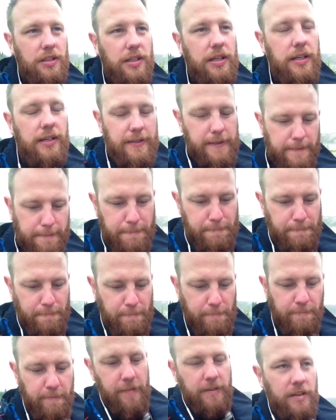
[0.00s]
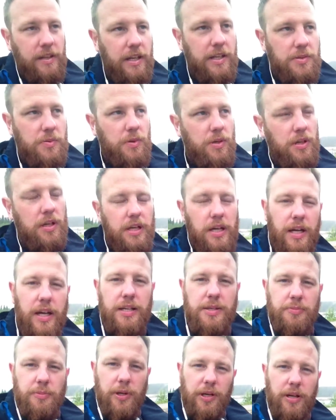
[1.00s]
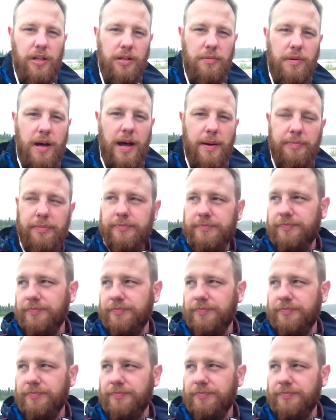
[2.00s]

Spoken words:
That's what, I guess, put it on the map.